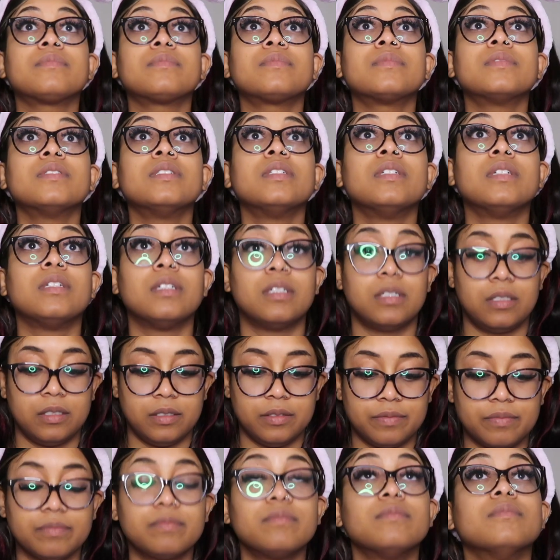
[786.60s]

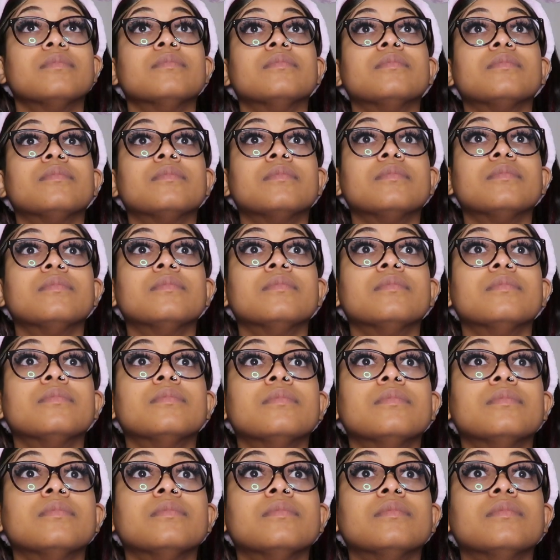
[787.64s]

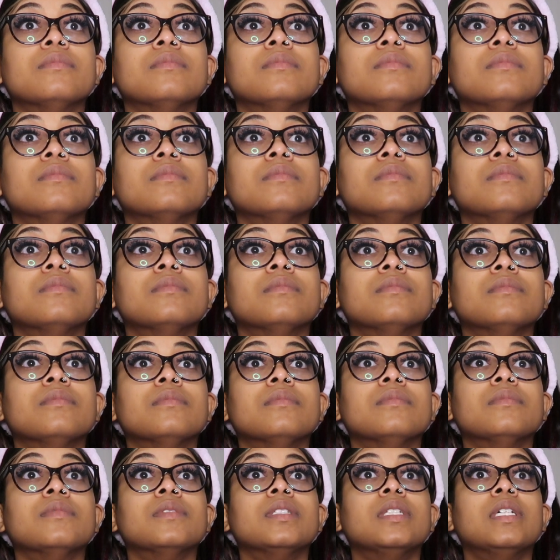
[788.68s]

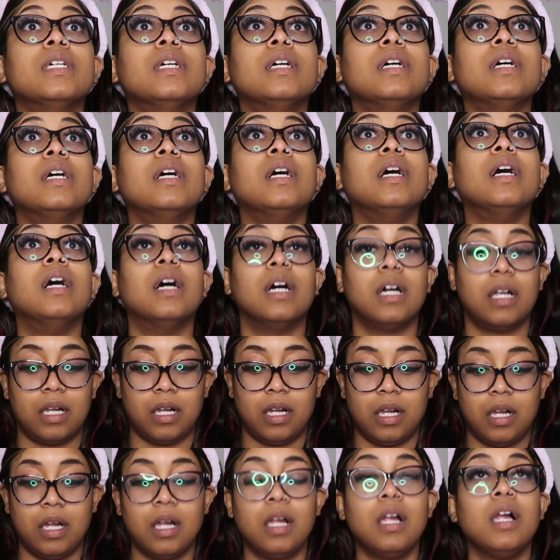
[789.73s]

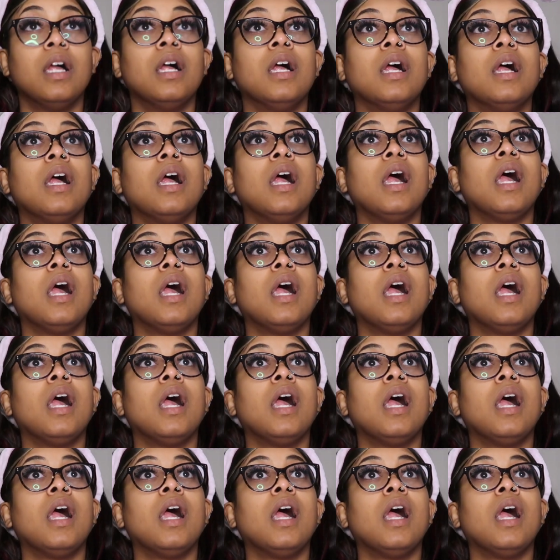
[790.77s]
(silence)